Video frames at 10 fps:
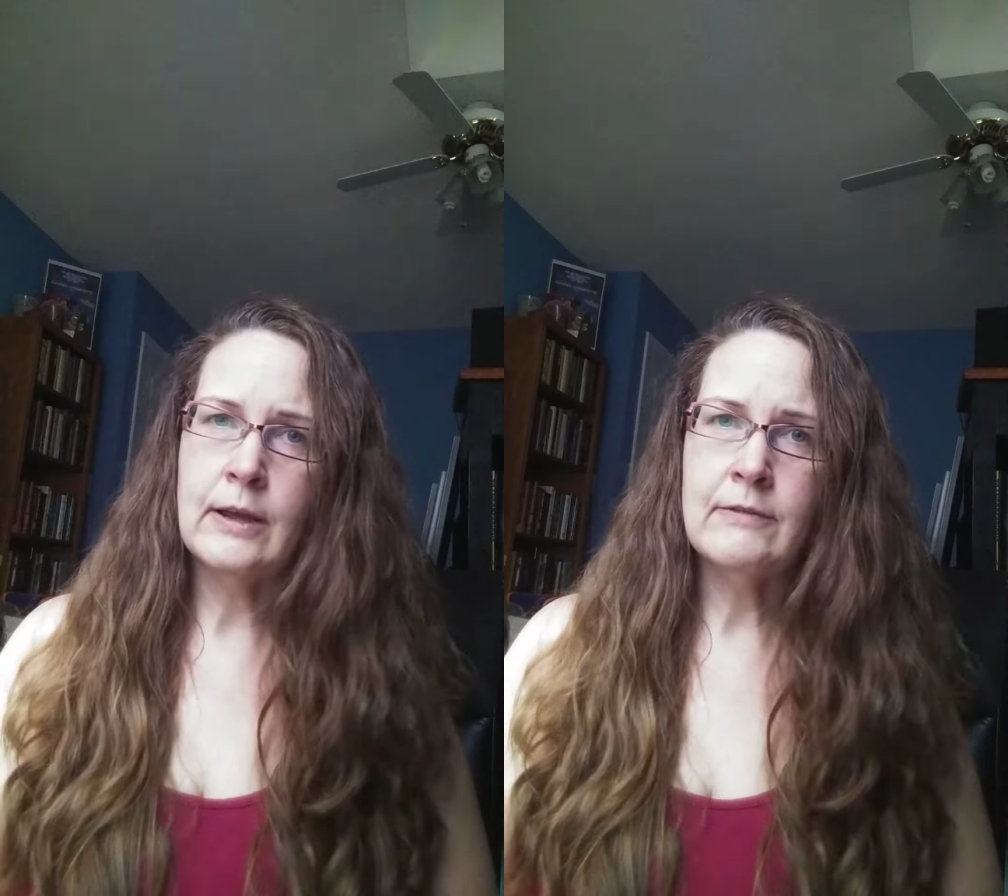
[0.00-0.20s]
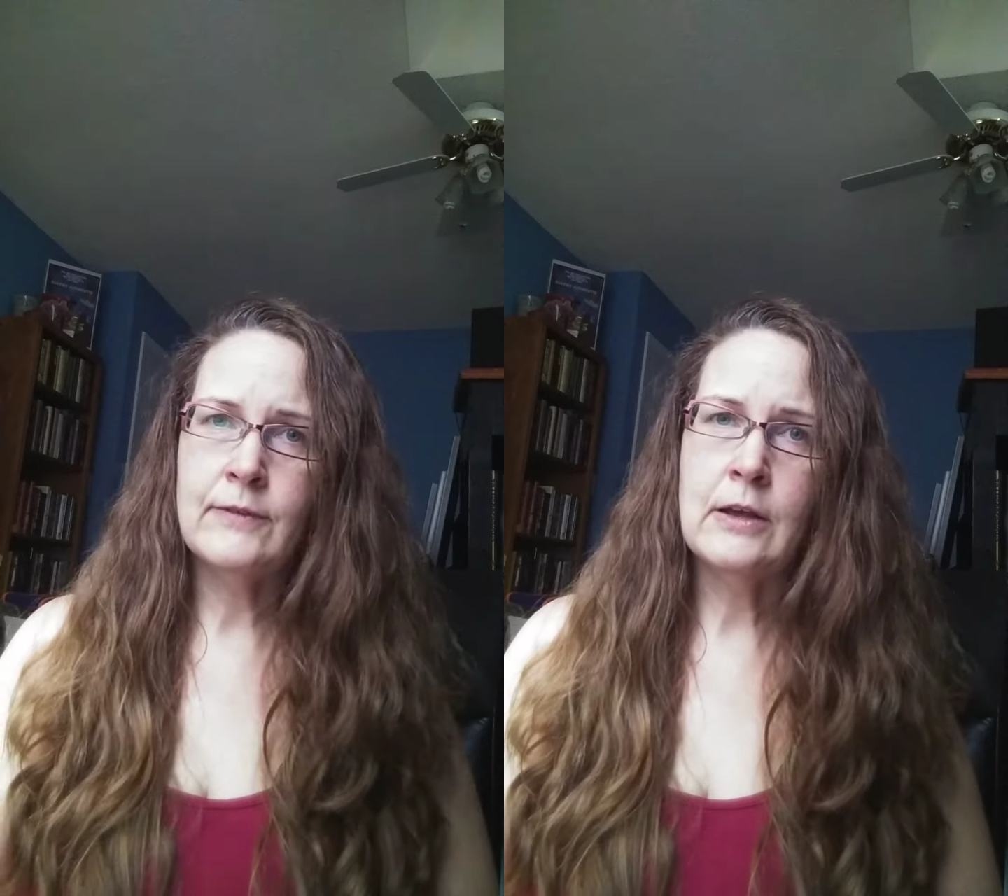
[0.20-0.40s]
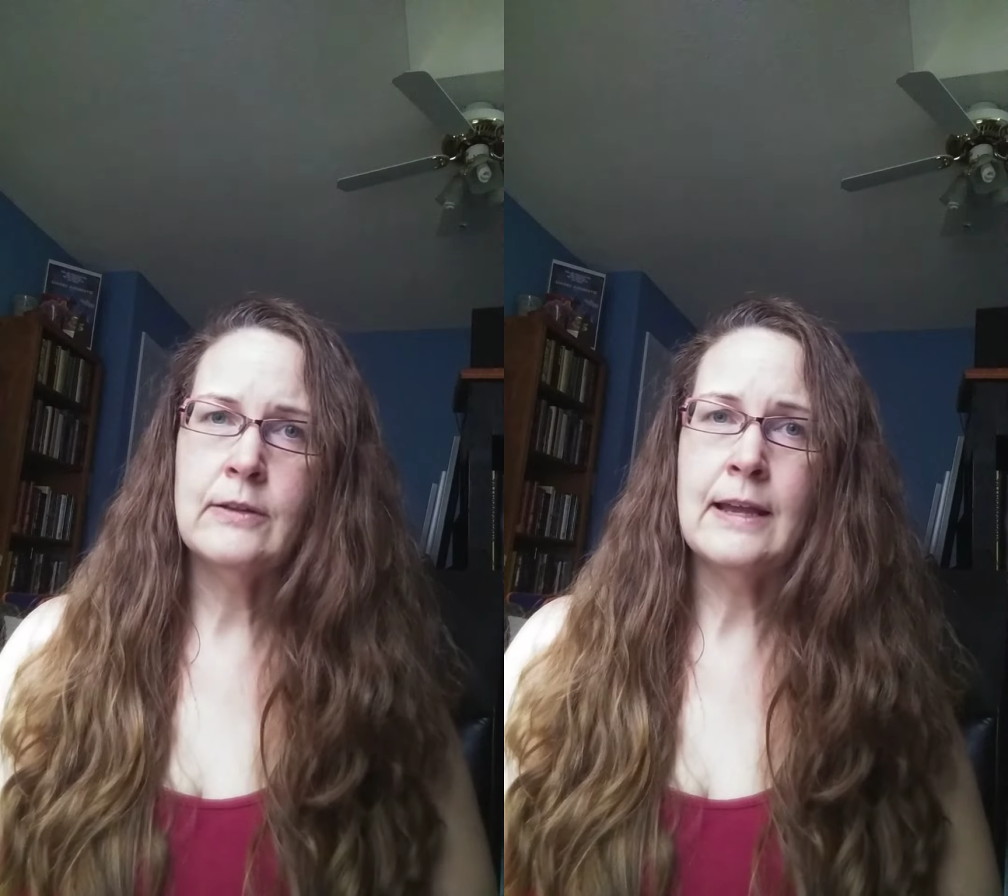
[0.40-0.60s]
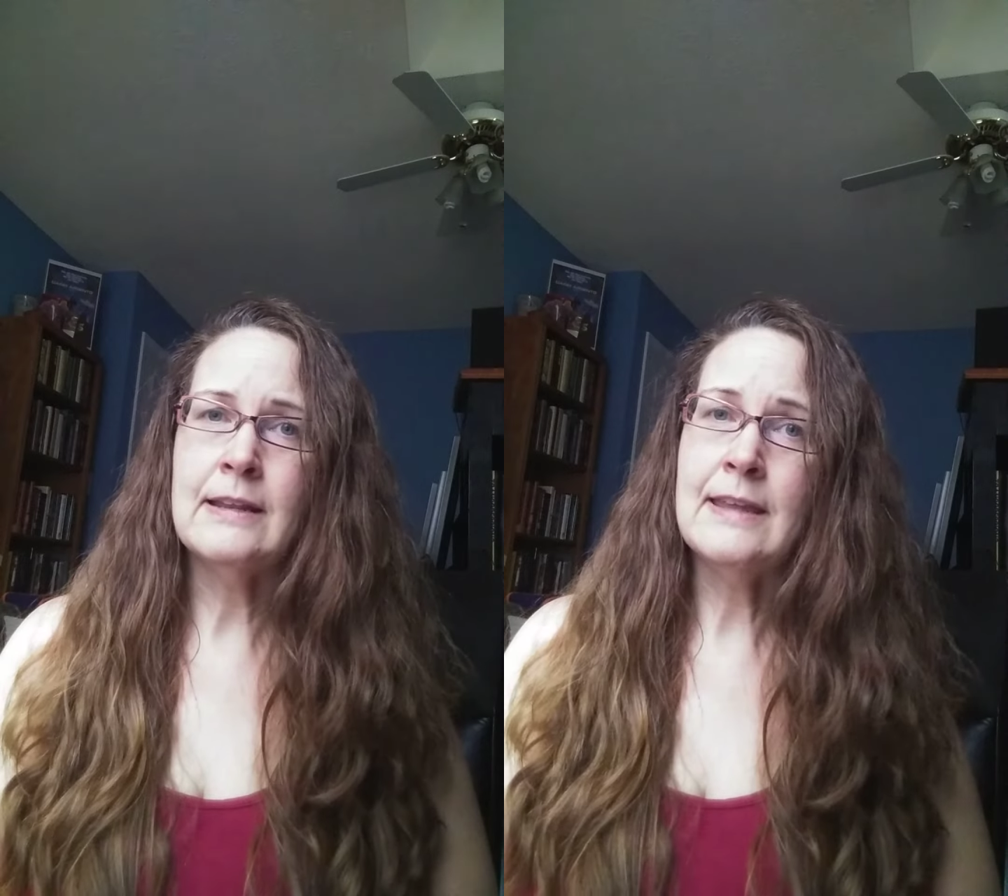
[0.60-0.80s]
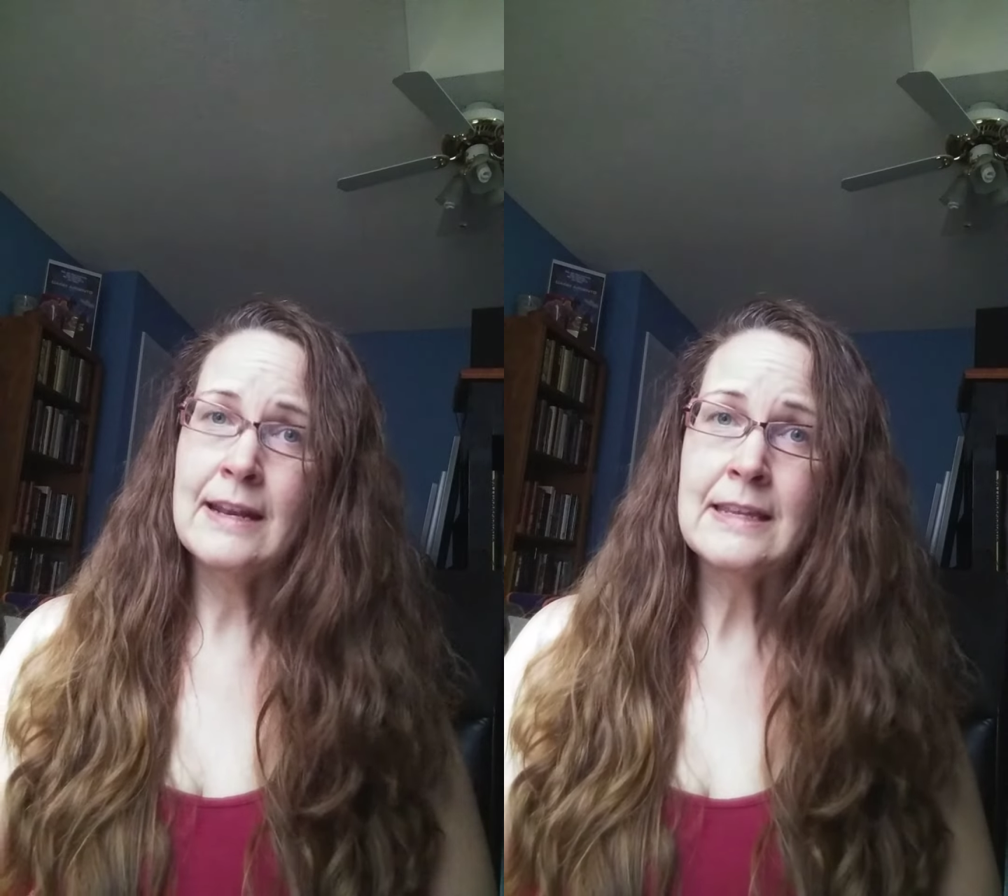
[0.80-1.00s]
I felt at
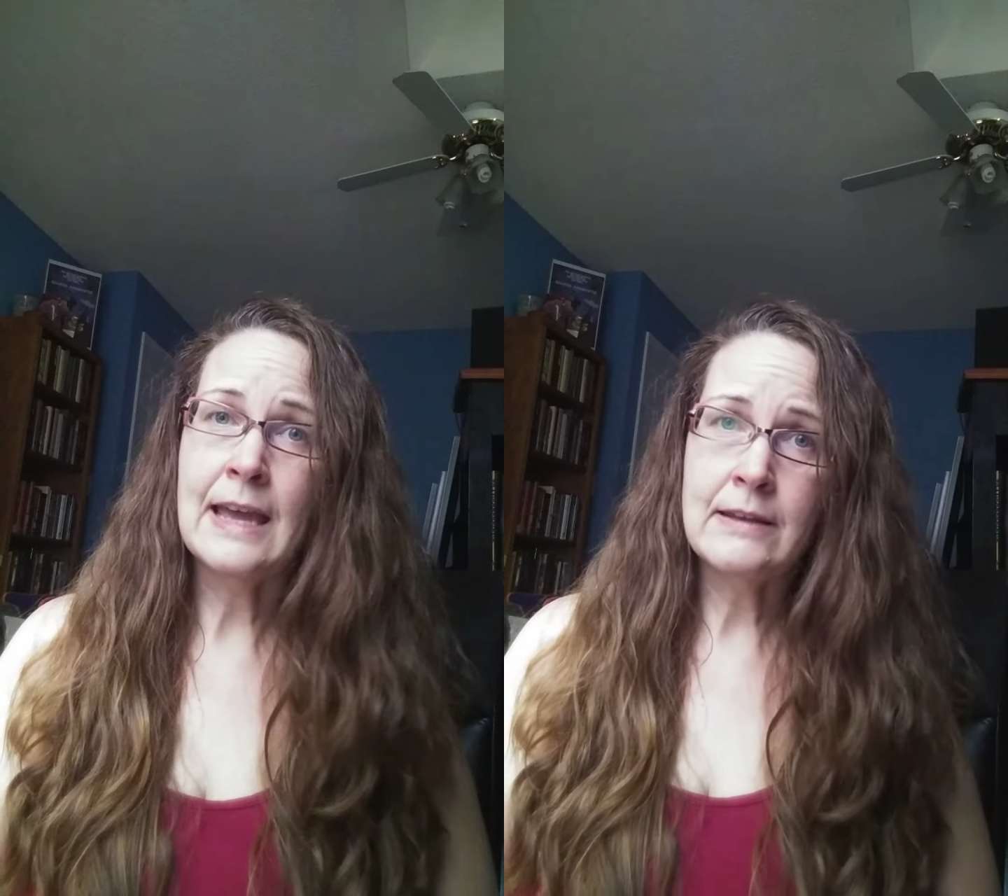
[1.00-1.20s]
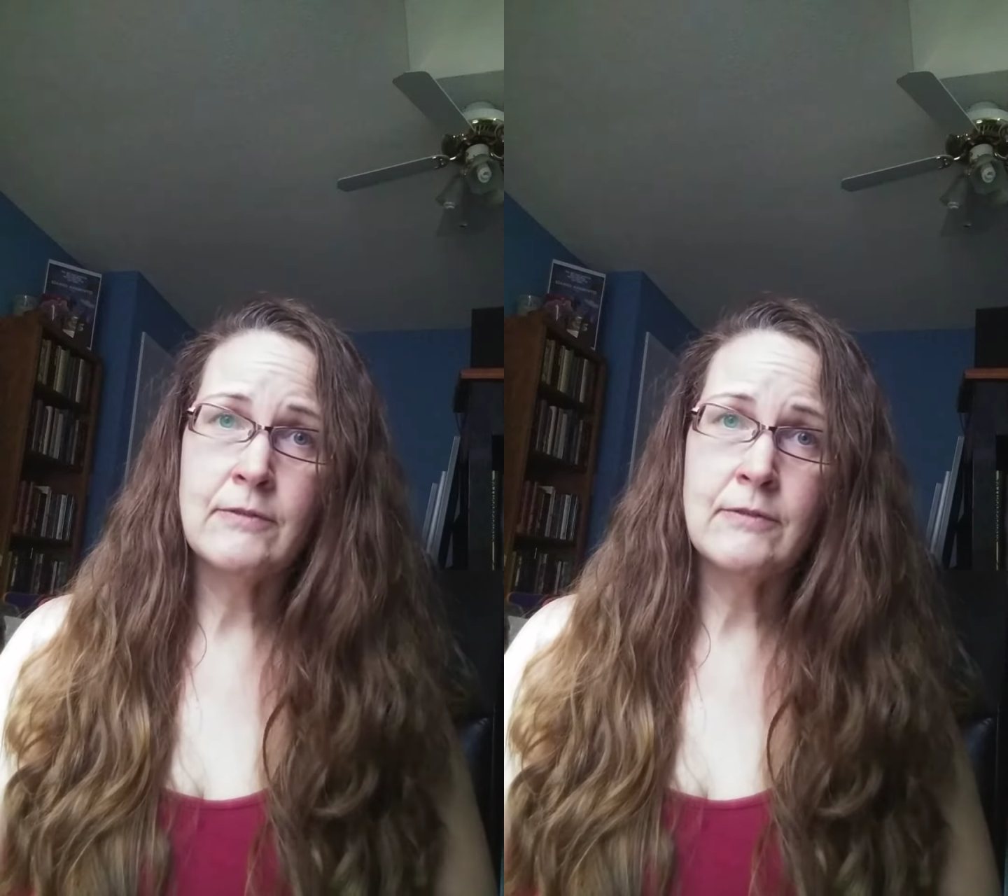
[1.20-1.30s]
yet again